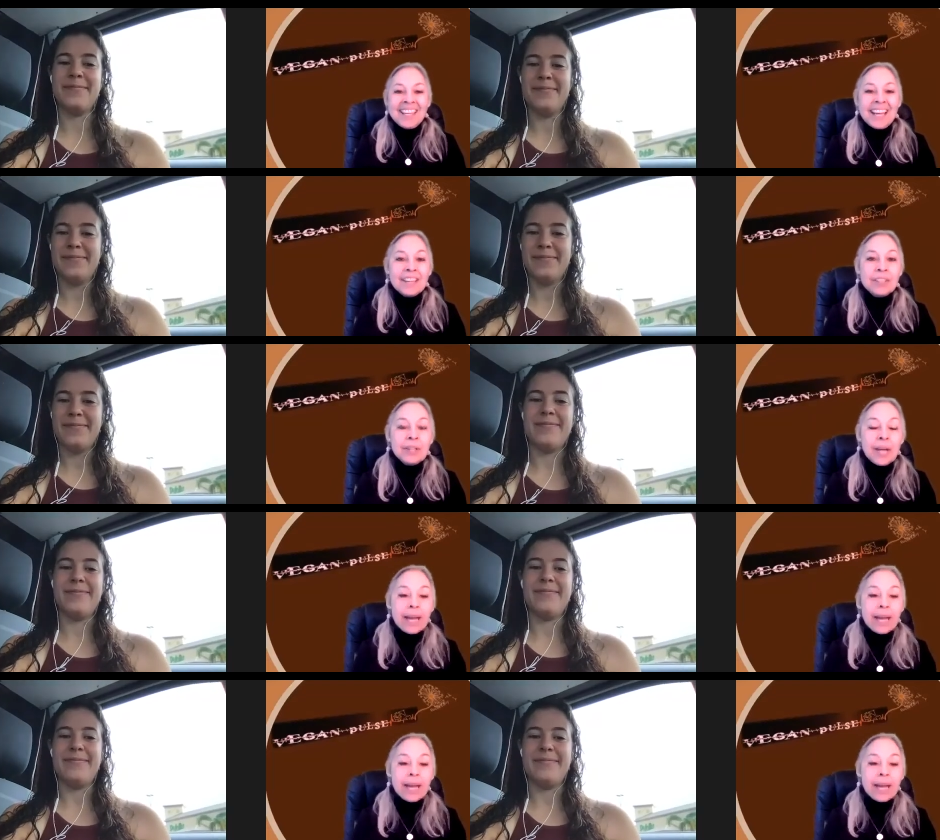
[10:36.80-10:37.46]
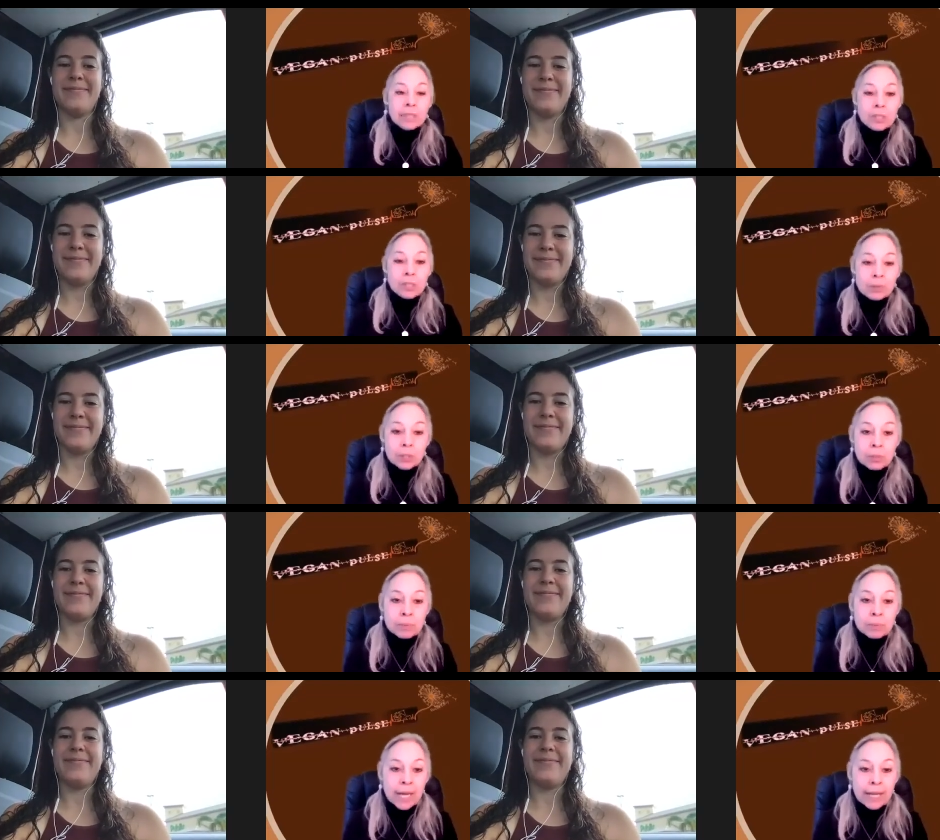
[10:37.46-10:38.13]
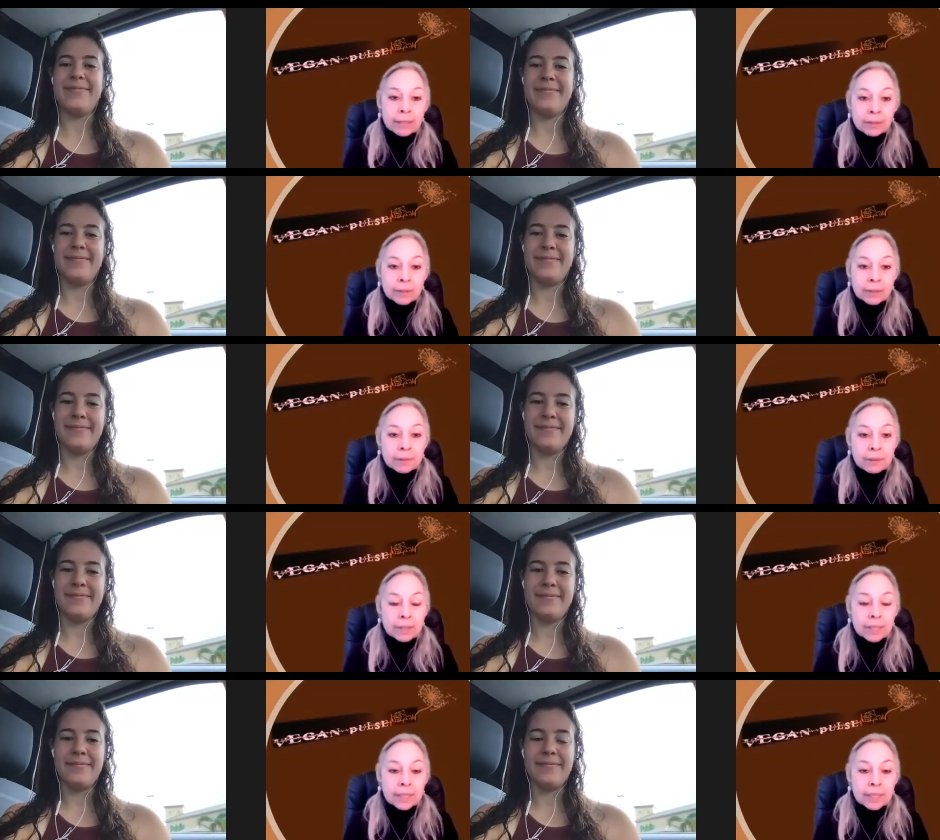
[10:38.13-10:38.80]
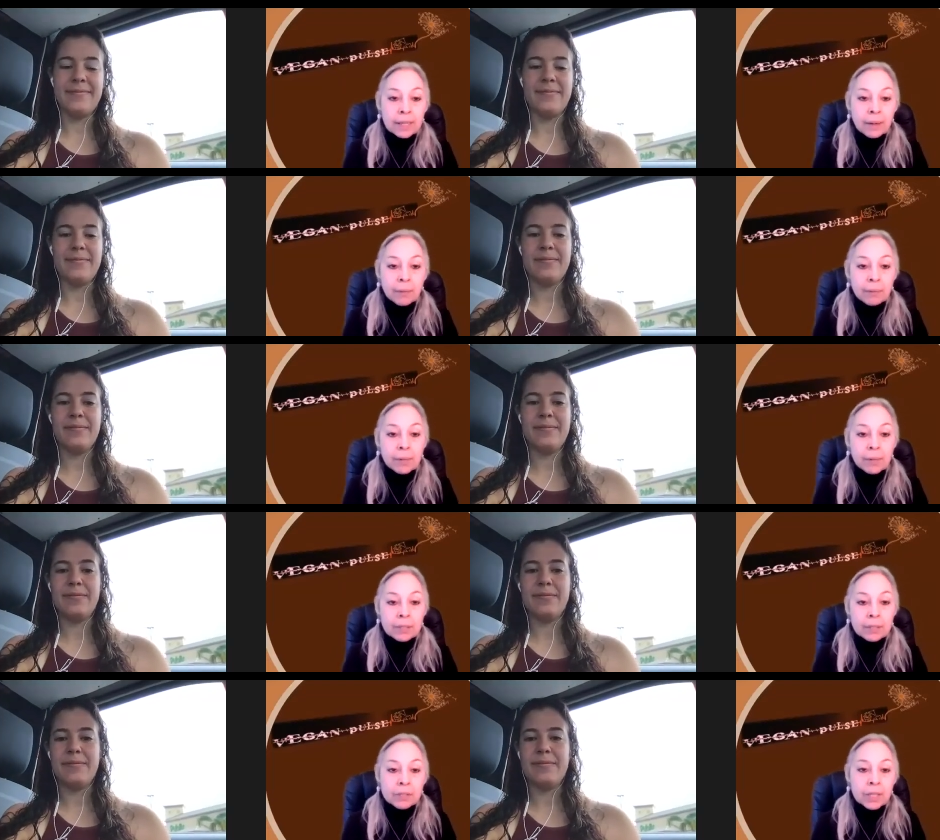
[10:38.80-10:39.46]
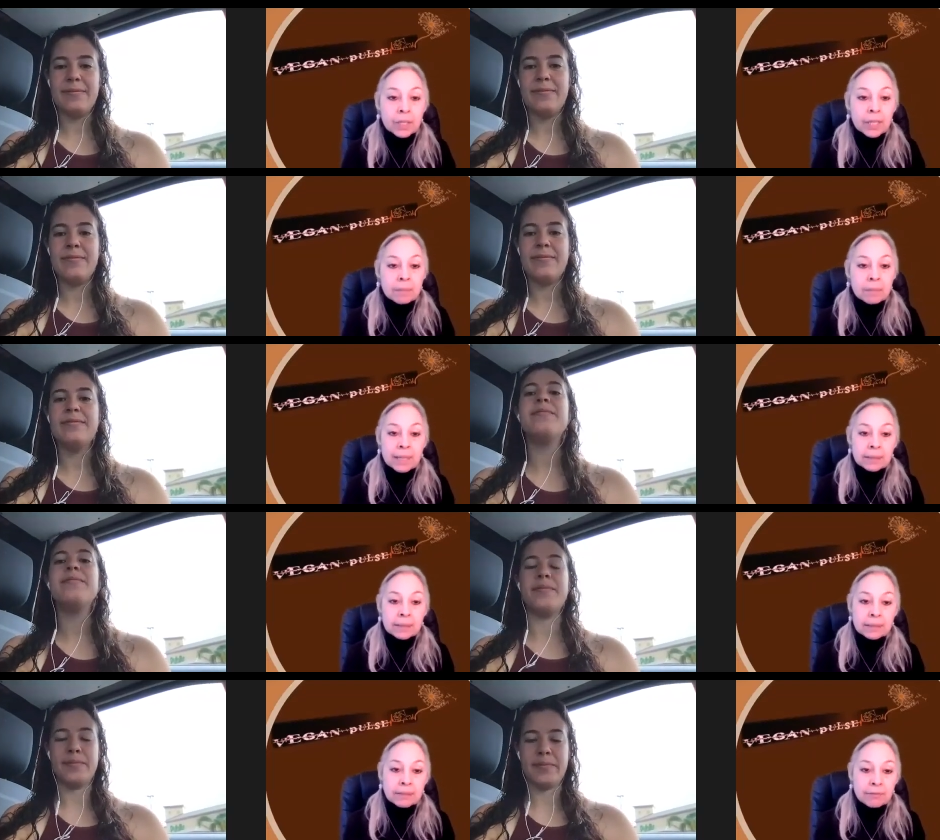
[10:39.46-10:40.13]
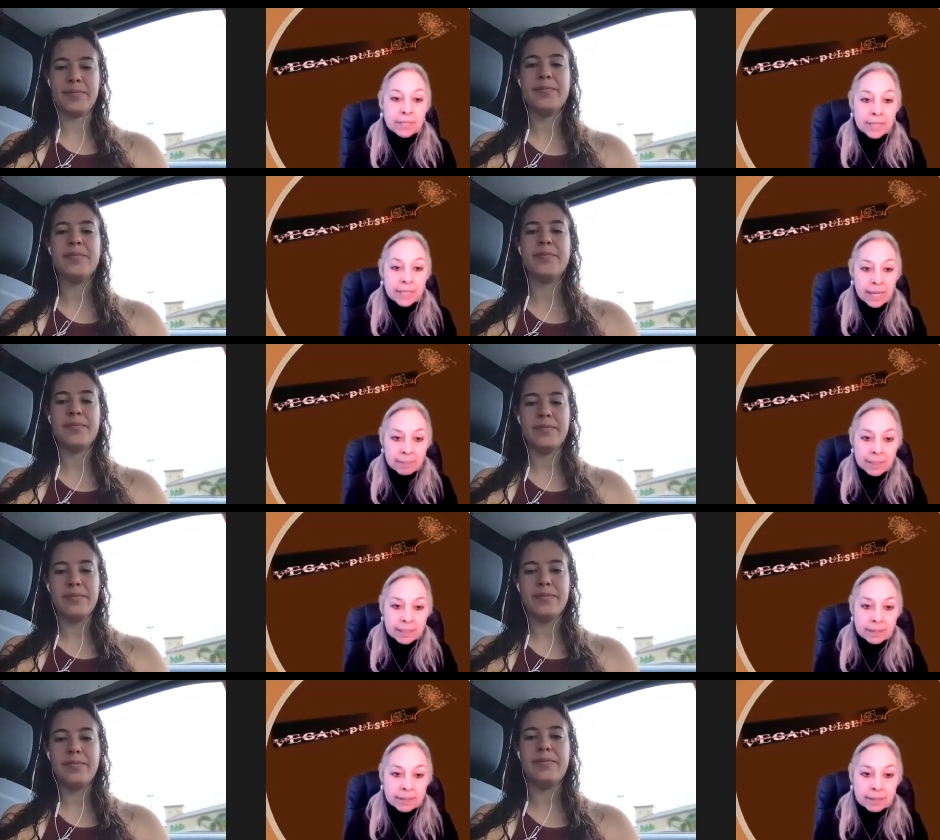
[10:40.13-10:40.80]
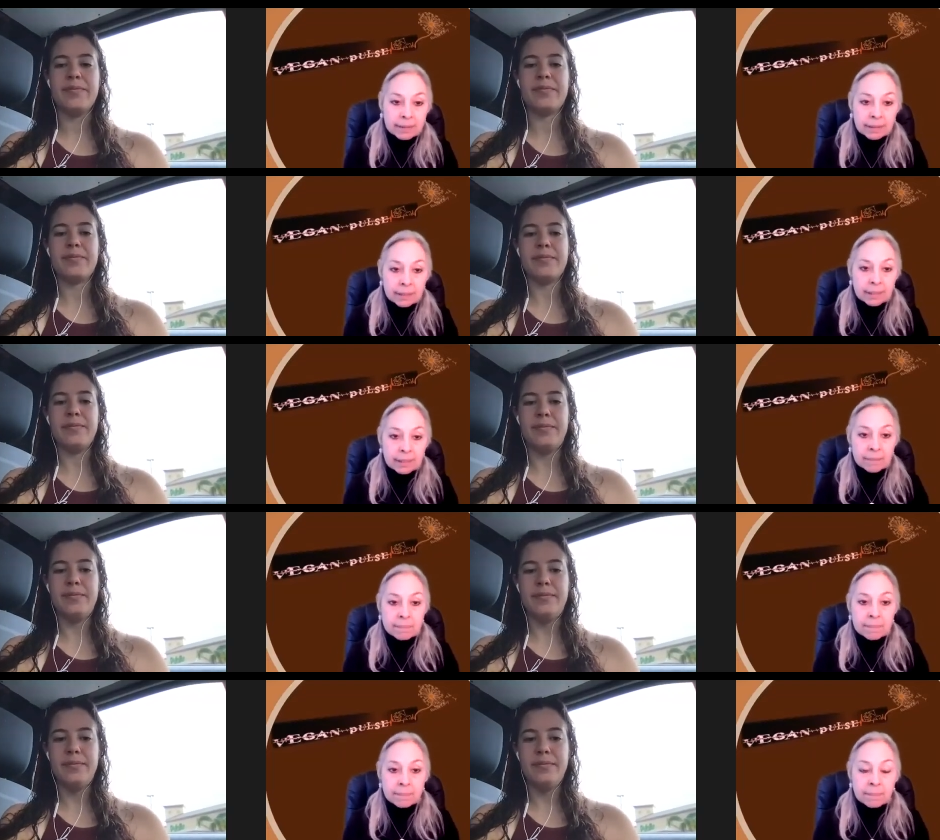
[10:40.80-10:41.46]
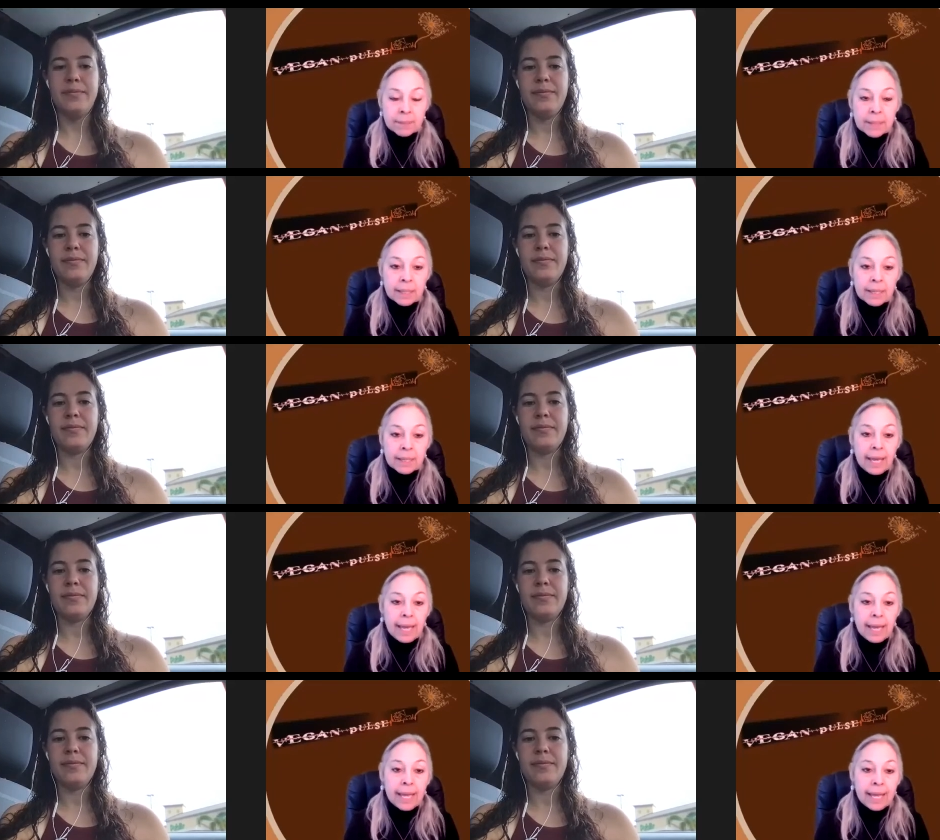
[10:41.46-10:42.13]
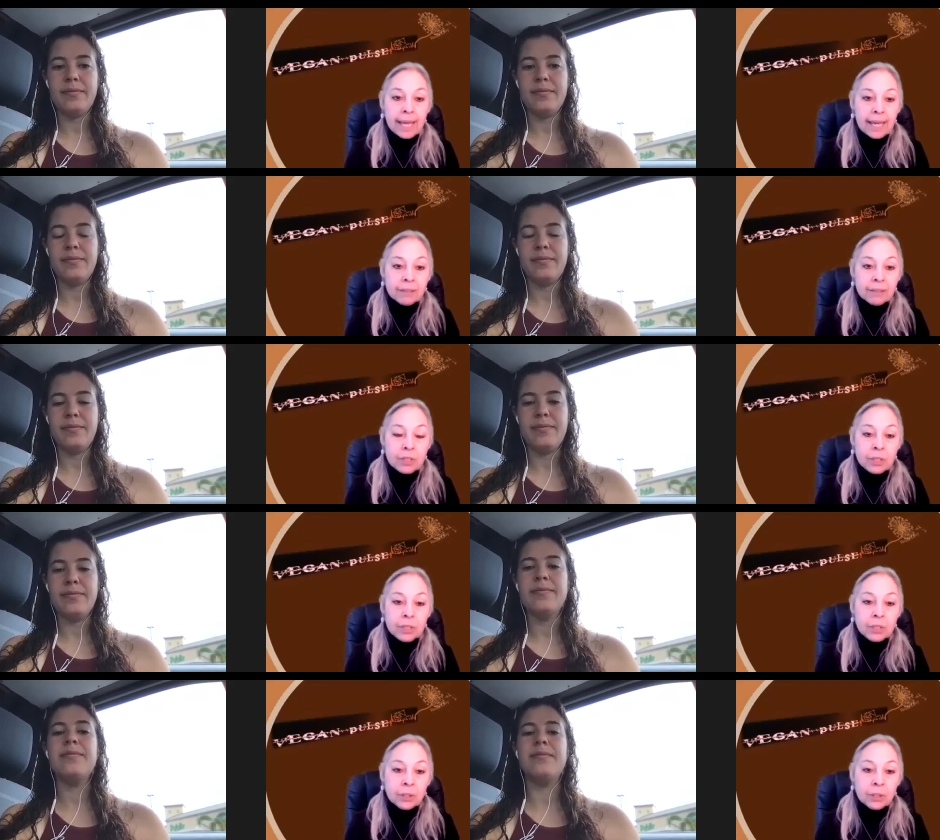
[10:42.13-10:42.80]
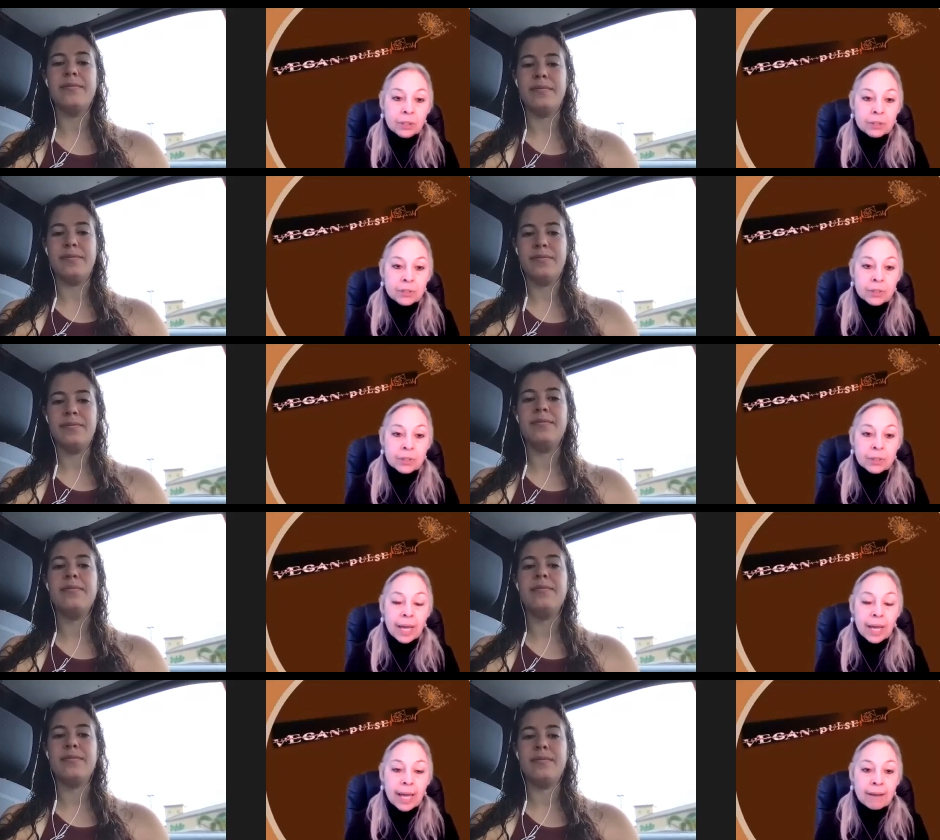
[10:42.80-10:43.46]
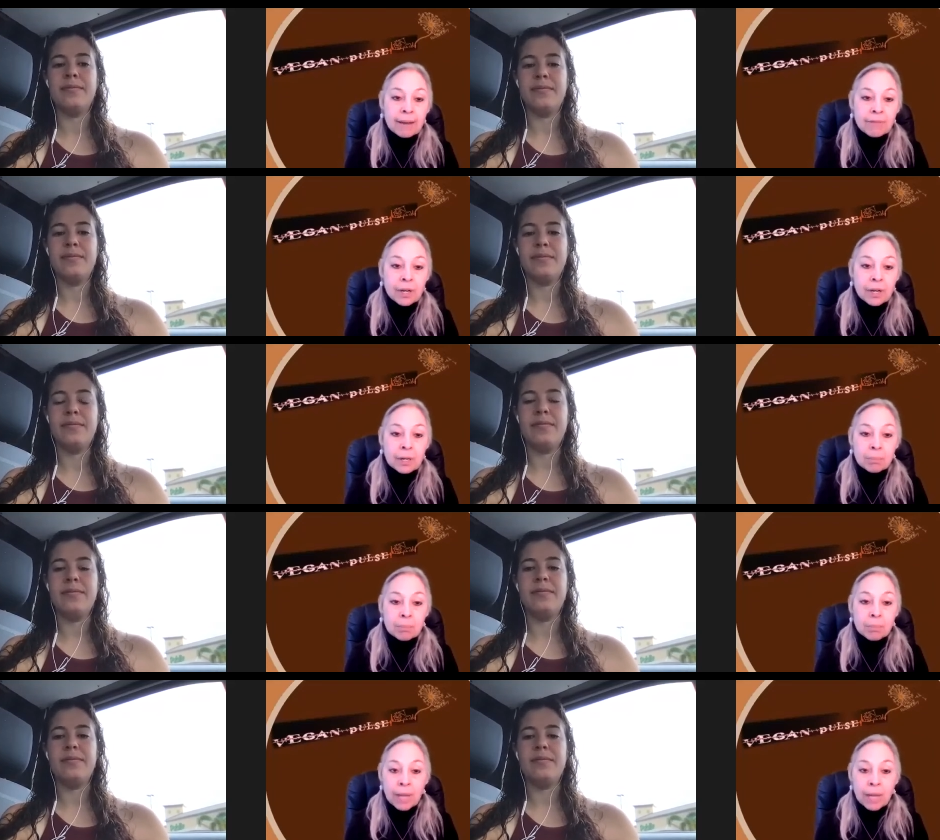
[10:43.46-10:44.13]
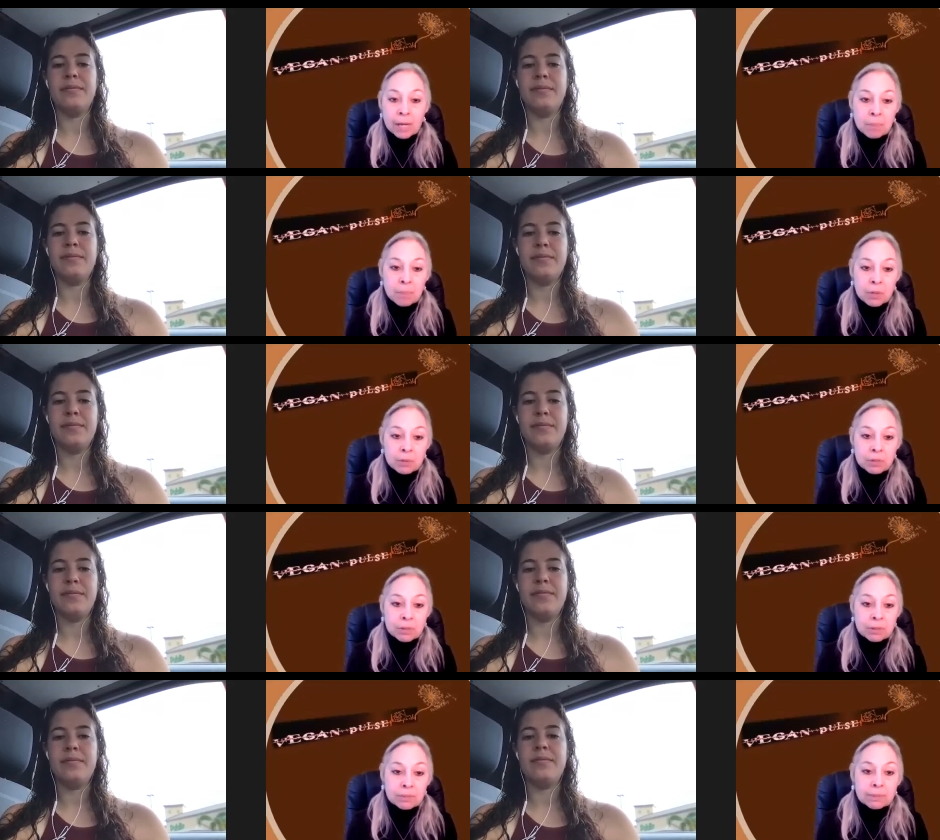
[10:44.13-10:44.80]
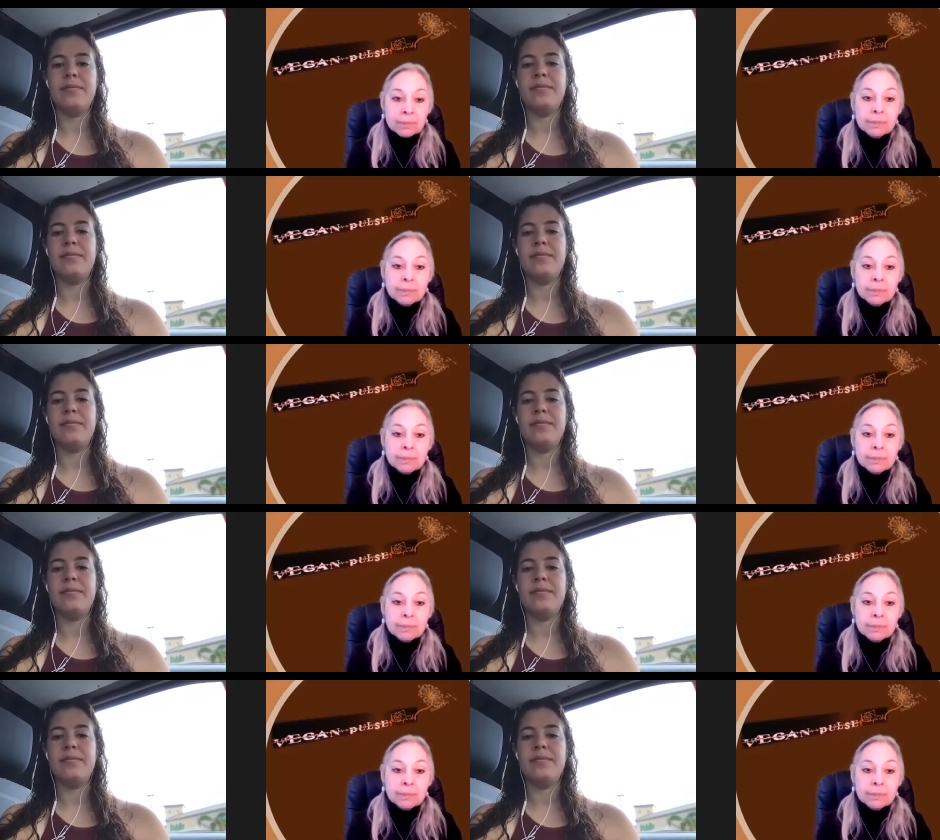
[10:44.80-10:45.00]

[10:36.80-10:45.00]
Speaker 1: now you have a youtube channel uh, where you talk about different topics um, and you also have a blog post